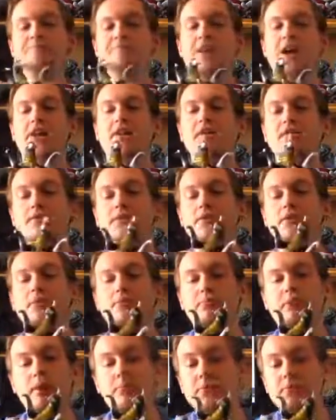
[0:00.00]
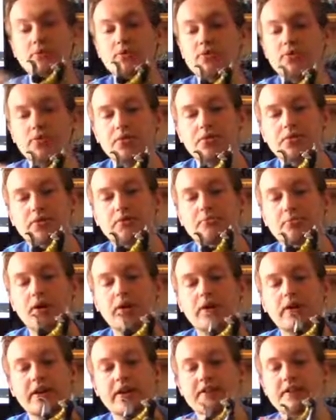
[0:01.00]
And also, probably the most gruesome
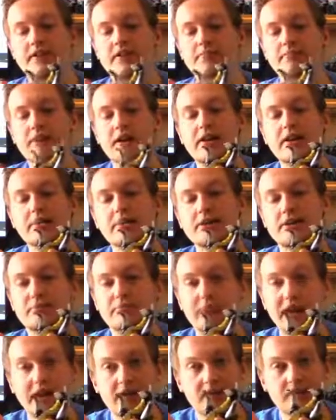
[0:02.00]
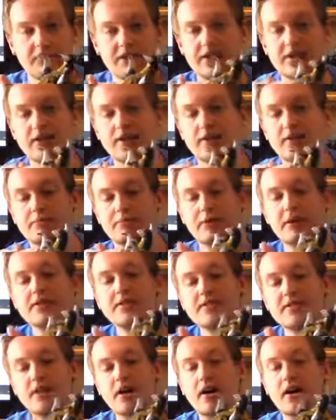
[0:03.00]
part is his belly with the
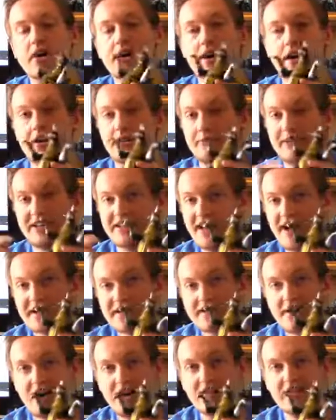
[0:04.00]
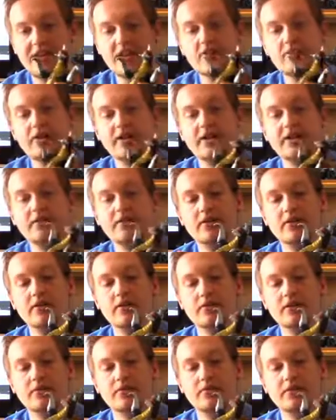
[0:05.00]
buzzsaw. I mean, that's not there when he, you know,
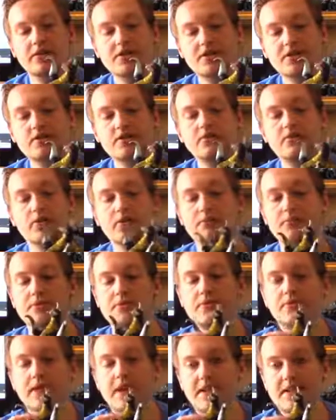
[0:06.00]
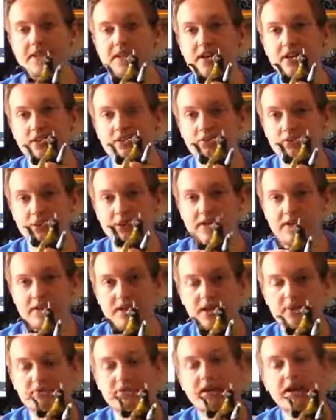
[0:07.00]
his original form. So that's there with the
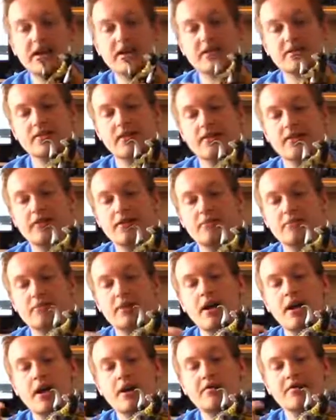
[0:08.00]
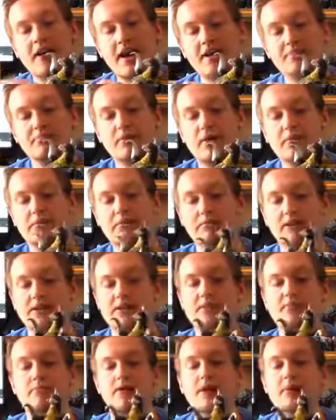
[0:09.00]
cybernetics on him. That probably
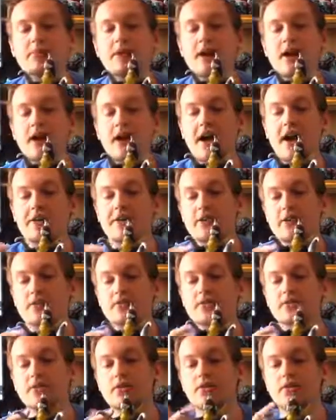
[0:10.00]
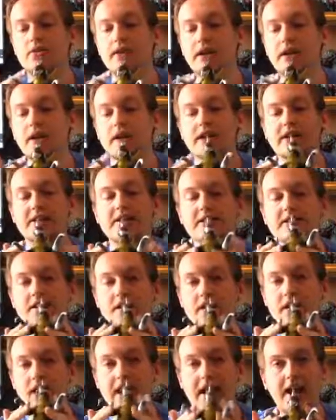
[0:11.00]
messed him up. And then also his
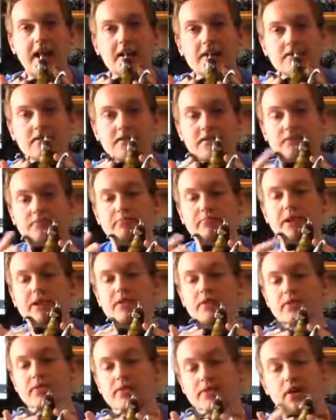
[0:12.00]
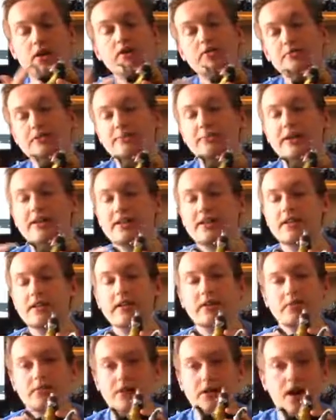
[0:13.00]
hands or his arms
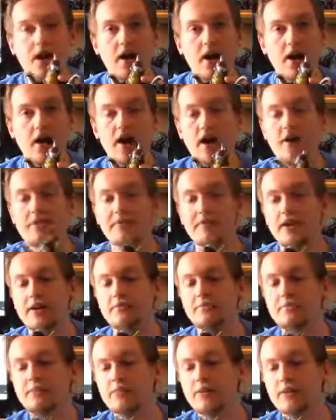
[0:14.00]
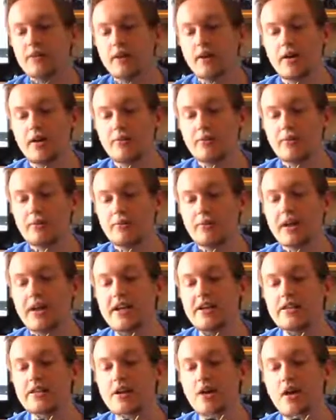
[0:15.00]
basically were cut off and
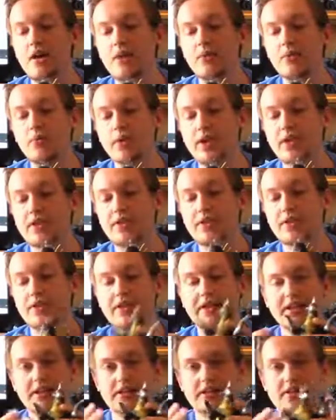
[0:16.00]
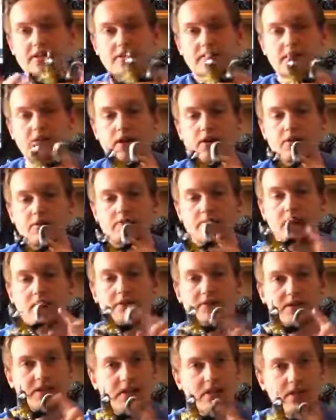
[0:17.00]
replaced with these, you know,
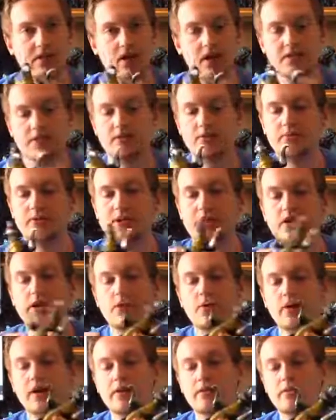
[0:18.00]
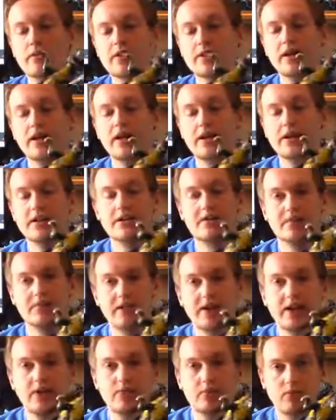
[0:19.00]
obviously the claws that we know. And once again, his
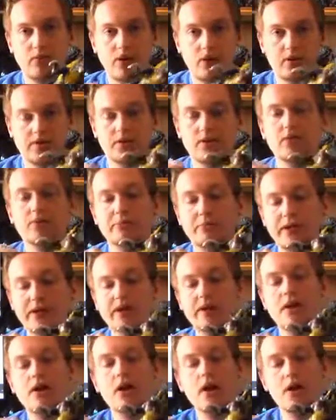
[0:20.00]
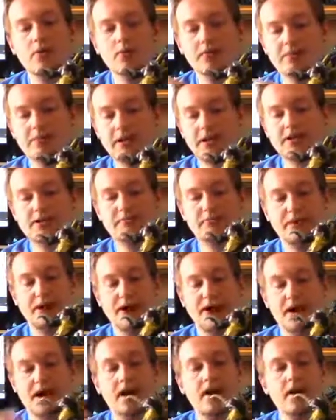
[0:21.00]
feet also being replaced
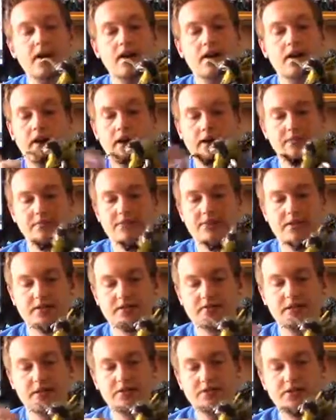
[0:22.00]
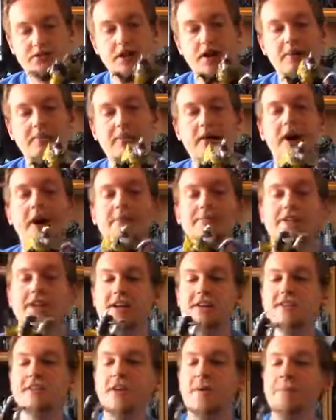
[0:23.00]
by just, you know, sharp
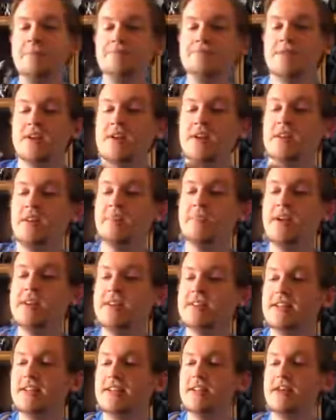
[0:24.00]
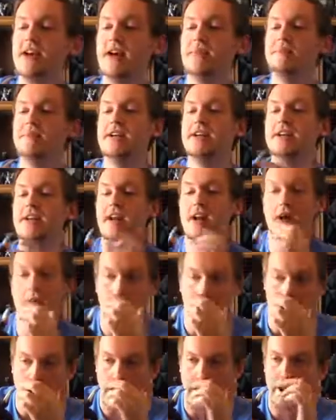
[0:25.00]
objects. So they basically, I mean,
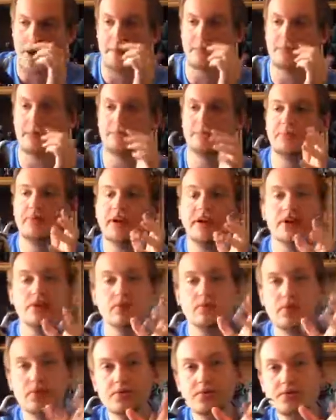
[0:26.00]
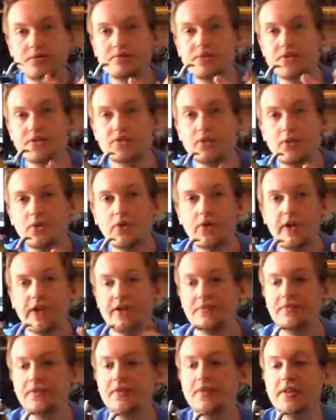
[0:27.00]
a pretty gruesome story
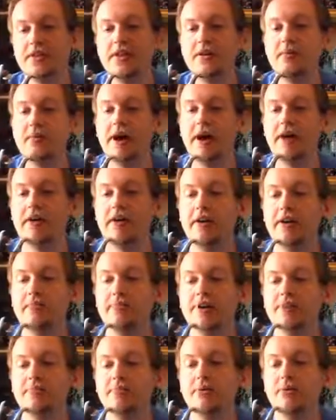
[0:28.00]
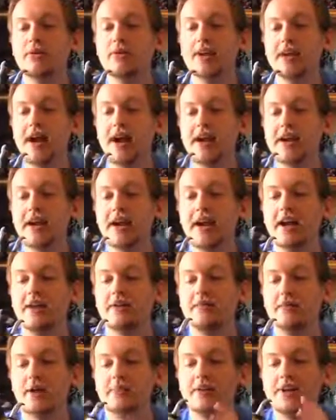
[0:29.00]
if you think about it. I mean, poor
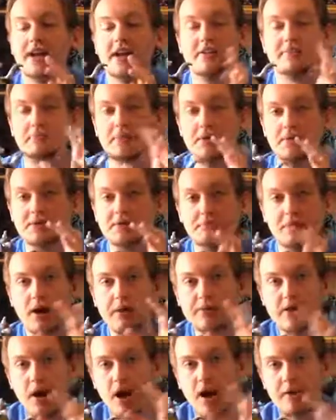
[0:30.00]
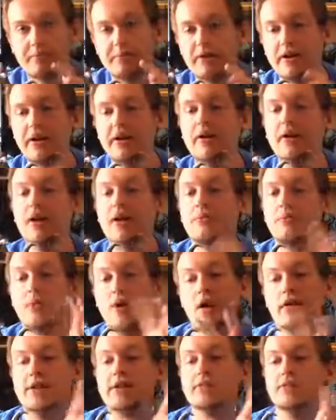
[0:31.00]
Gigan, I mean, and he was probably operated on
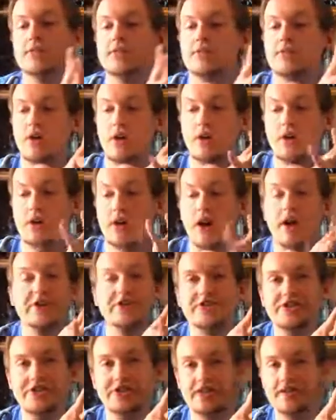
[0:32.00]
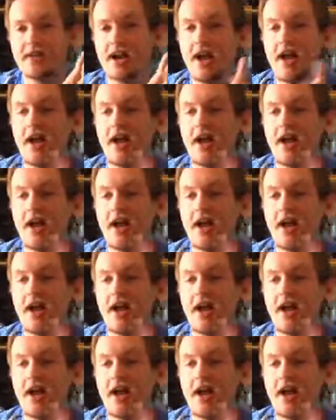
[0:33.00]
while he was conscious.